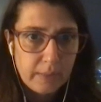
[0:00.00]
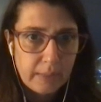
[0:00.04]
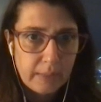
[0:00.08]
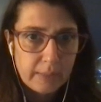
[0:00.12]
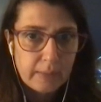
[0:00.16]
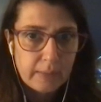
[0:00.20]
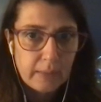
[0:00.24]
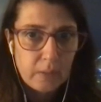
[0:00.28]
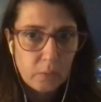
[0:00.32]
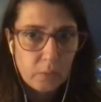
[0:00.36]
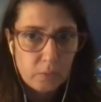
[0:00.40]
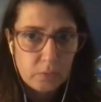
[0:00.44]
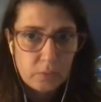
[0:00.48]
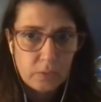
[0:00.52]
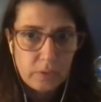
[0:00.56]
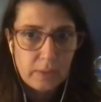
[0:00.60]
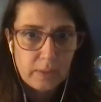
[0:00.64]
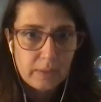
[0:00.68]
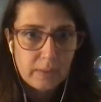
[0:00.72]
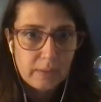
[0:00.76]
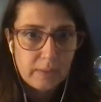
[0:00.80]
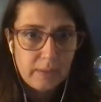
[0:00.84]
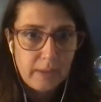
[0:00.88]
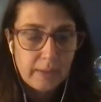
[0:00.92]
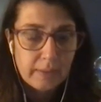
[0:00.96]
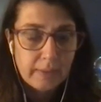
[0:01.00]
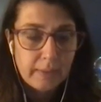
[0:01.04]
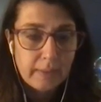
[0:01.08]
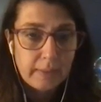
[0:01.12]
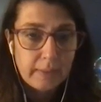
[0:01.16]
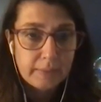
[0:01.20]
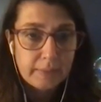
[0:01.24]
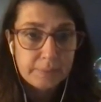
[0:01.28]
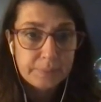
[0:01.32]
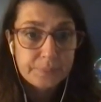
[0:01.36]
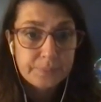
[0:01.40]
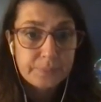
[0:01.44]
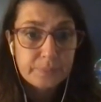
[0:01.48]
data also in this setting.
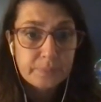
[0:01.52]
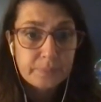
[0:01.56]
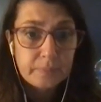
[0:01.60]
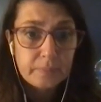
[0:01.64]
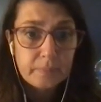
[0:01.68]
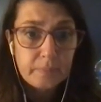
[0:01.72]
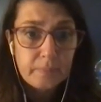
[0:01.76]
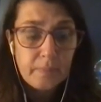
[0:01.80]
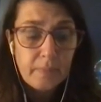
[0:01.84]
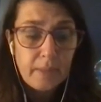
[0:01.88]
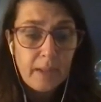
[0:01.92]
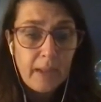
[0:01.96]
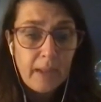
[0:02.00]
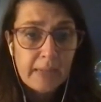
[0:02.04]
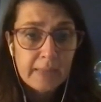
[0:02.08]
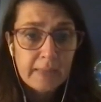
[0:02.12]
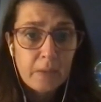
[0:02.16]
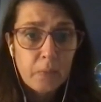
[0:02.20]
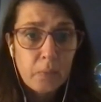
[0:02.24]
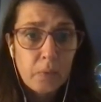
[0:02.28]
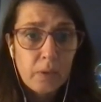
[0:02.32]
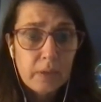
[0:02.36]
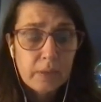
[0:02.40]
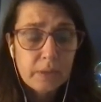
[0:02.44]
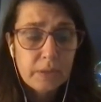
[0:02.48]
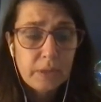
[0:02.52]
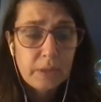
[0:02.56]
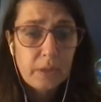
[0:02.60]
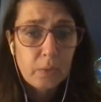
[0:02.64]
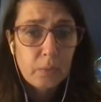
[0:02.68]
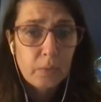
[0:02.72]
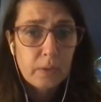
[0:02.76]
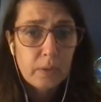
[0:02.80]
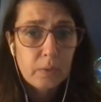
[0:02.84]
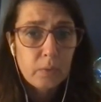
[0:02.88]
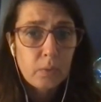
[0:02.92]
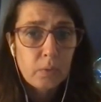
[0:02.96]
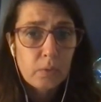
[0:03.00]
And I want to share
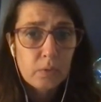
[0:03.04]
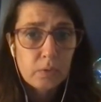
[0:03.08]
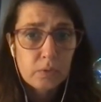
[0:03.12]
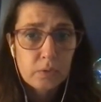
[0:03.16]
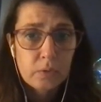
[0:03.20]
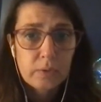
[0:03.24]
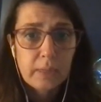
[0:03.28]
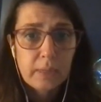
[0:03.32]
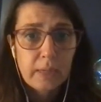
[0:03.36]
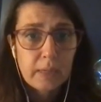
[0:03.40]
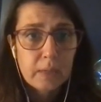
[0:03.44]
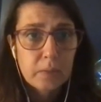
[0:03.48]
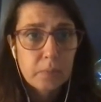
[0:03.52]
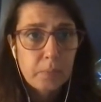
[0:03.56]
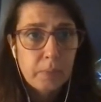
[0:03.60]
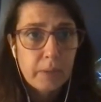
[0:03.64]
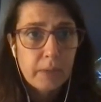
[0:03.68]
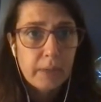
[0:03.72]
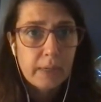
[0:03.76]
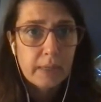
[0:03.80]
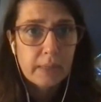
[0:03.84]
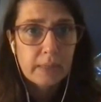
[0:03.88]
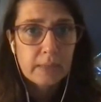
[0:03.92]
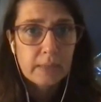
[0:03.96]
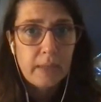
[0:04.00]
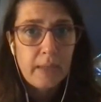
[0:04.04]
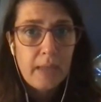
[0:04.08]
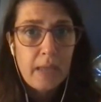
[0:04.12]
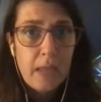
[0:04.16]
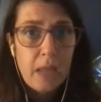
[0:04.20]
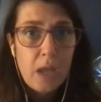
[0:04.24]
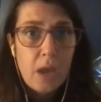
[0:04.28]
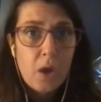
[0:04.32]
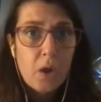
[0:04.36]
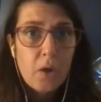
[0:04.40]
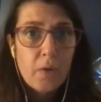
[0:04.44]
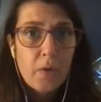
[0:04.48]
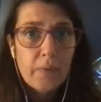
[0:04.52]
with you also the experience
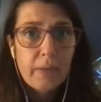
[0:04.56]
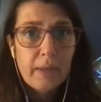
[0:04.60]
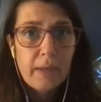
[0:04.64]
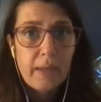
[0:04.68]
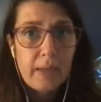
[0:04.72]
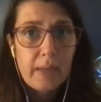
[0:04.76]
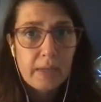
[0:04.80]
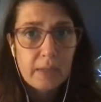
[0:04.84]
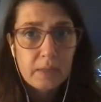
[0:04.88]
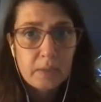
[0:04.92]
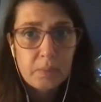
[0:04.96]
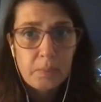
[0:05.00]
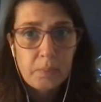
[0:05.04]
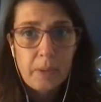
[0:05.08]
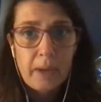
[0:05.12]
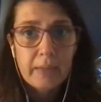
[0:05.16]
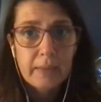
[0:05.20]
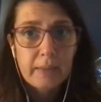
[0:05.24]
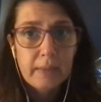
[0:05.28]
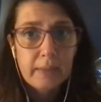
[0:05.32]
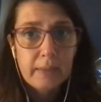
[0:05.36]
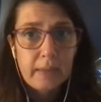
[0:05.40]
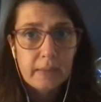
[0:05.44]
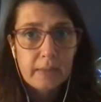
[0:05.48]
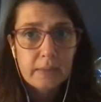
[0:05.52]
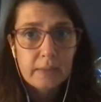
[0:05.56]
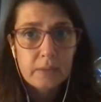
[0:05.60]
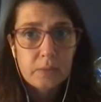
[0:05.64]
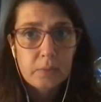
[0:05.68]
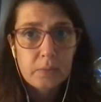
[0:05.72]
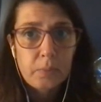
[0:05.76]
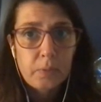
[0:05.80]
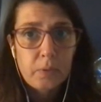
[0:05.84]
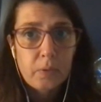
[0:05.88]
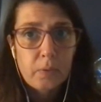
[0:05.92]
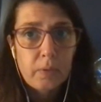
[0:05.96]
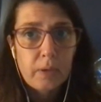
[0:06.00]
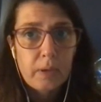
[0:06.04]
of the expanded access
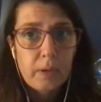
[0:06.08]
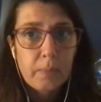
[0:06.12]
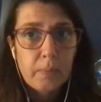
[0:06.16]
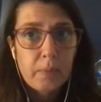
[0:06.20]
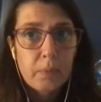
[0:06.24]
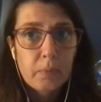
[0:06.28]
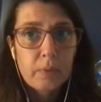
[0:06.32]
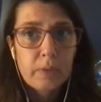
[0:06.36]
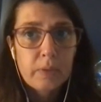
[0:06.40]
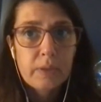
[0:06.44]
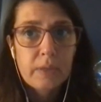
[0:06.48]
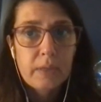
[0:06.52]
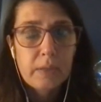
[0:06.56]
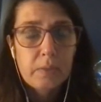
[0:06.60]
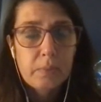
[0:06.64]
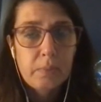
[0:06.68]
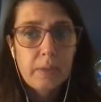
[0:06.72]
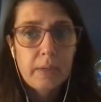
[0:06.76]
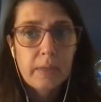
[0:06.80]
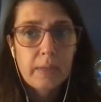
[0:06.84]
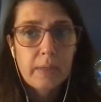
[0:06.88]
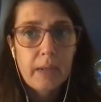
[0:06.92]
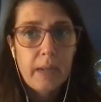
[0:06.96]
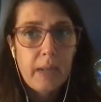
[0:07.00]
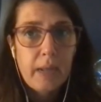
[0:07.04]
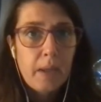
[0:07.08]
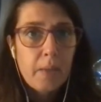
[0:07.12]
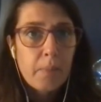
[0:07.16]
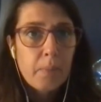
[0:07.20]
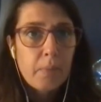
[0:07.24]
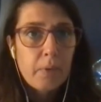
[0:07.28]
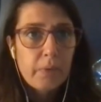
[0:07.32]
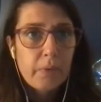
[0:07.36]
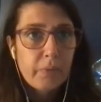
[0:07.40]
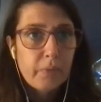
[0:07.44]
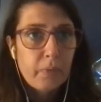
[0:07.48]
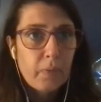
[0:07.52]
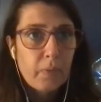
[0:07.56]
program, which has been
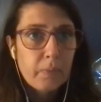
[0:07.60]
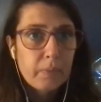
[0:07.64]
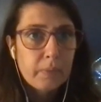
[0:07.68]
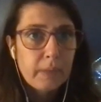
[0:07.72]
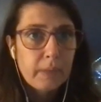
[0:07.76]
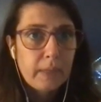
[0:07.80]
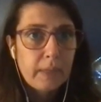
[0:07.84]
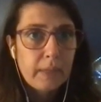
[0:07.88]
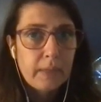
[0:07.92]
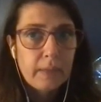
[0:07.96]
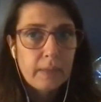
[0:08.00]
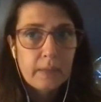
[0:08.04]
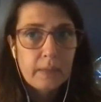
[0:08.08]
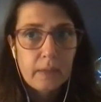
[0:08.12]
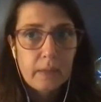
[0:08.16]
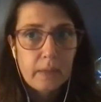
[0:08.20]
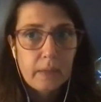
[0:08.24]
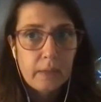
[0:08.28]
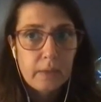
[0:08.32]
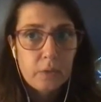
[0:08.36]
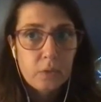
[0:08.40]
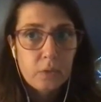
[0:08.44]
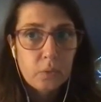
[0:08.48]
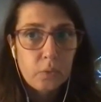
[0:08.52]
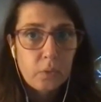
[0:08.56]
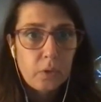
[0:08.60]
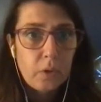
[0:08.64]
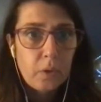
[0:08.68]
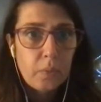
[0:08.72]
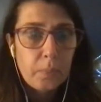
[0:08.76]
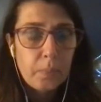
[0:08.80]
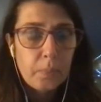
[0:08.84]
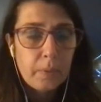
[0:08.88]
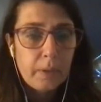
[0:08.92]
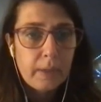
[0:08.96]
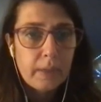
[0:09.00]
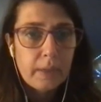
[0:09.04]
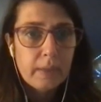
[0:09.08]
performed in
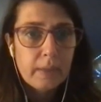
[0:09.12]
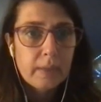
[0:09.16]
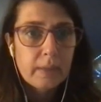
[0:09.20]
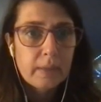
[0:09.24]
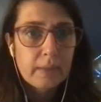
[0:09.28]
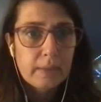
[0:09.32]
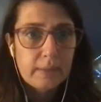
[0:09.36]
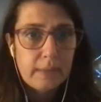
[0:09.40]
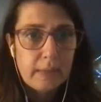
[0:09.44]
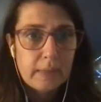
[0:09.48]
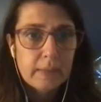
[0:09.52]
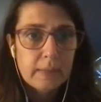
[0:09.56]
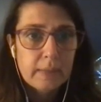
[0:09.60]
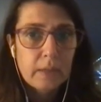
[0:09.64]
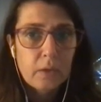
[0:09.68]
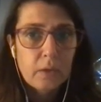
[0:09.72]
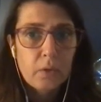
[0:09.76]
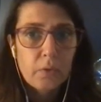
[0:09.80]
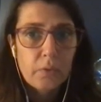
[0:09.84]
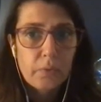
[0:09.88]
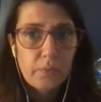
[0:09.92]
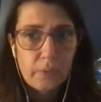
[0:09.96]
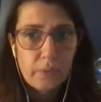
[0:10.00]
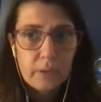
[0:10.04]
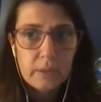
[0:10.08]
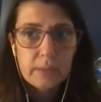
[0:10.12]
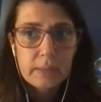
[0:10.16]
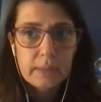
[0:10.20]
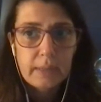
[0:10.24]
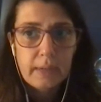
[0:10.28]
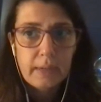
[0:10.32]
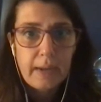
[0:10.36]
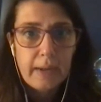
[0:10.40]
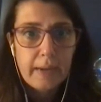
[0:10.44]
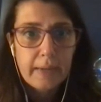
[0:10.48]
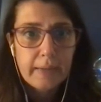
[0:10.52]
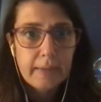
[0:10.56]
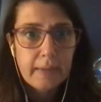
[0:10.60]
Europe in the setting of first
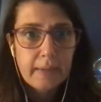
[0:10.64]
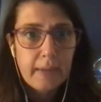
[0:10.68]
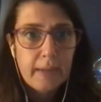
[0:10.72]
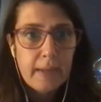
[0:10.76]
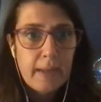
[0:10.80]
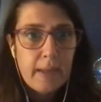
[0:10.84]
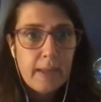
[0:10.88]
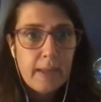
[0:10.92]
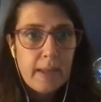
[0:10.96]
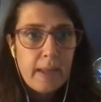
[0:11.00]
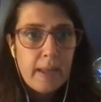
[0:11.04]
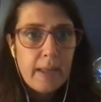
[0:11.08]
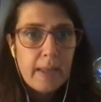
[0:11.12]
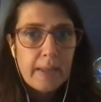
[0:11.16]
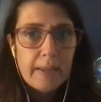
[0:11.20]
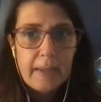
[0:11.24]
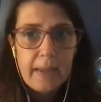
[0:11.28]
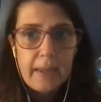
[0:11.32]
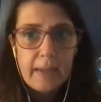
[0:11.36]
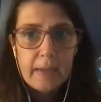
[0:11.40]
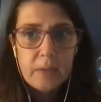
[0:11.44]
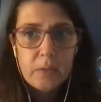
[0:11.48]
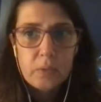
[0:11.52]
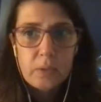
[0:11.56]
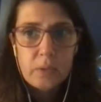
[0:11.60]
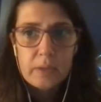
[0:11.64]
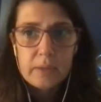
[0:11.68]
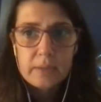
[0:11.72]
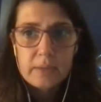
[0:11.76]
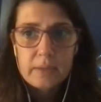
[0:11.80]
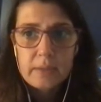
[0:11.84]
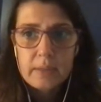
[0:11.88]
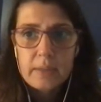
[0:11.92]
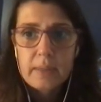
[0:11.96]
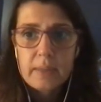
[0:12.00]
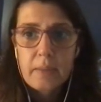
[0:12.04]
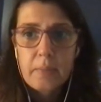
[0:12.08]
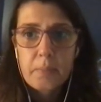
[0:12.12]
line. Again, you can
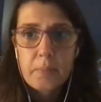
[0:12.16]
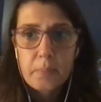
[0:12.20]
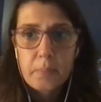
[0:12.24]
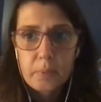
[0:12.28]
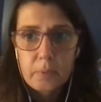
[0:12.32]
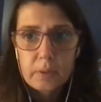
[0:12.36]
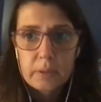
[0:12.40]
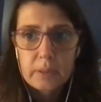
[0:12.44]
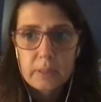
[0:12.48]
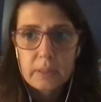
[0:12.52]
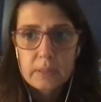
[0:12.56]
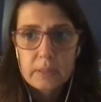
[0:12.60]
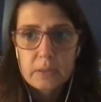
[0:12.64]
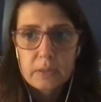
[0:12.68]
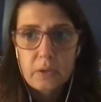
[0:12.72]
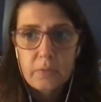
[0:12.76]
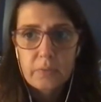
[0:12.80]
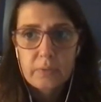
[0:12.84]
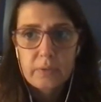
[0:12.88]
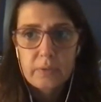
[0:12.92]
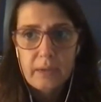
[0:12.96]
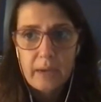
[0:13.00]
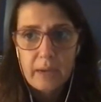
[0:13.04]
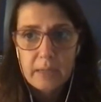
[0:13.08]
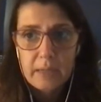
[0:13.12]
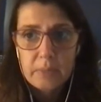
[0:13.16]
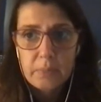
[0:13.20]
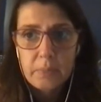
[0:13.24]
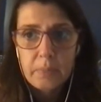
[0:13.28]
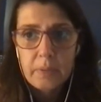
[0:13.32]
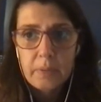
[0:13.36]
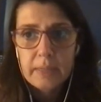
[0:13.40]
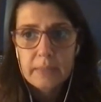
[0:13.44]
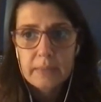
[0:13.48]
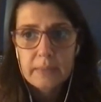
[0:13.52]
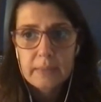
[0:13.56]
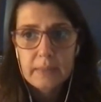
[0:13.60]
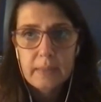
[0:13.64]
see the importance of
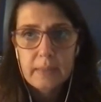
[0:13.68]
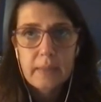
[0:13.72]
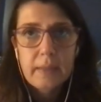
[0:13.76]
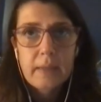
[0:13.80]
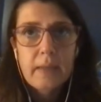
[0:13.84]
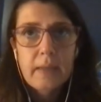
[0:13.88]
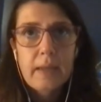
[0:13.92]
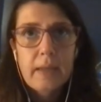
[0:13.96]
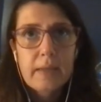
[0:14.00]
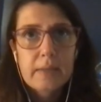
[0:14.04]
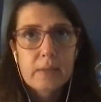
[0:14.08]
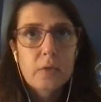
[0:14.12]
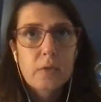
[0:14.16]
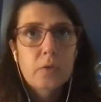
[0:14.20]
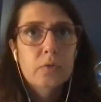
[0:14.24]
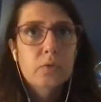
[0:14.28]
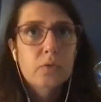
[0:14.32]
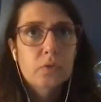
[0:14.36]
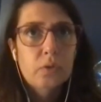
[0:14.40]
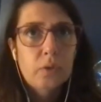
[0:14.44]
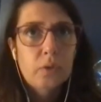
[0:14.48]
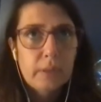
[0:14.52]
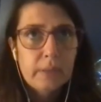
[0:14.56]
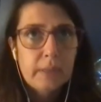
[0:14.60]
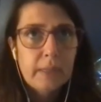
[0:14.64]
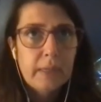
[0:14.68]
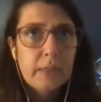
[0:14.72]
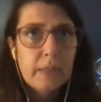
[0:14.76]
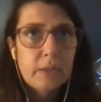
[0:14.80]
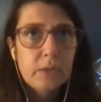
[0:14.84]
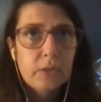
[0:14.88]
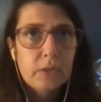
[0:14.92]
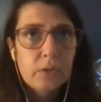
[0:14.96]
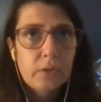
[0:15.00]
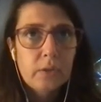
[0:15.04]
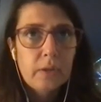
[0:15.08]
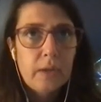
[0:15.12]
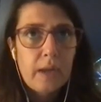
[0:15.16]
transplant as
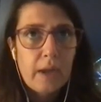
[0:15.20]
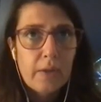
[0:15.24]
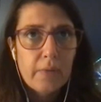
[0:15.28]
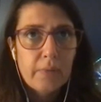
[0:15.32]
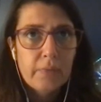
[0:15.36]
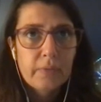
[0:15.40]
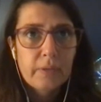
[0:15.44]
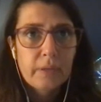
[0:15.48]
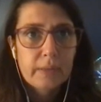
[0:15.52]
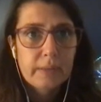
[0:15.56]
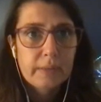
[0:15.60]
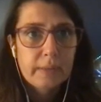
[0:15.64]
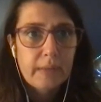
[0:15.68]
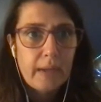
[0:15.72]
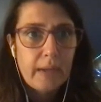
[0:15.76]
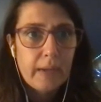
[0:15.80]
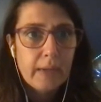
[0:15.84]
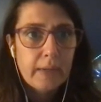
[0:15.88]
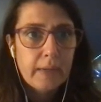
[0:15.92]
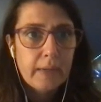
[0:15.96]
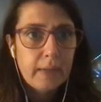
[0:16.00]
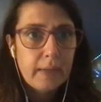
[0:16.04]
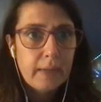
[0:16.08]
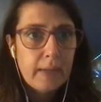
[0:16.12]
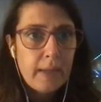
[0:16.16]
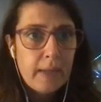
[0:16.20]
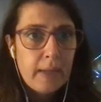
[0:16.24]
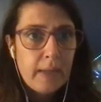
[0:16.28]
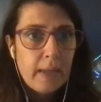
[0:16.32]
consolidation after TAG.